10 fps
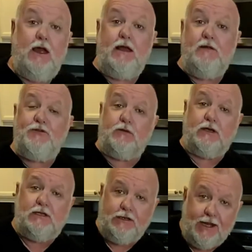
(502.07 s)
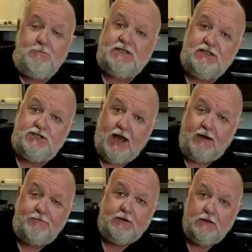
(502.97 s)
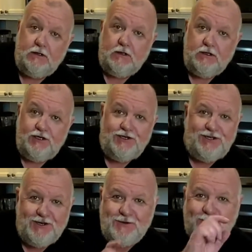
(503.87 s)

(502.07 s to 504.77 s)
And if you're a clumsy chef, you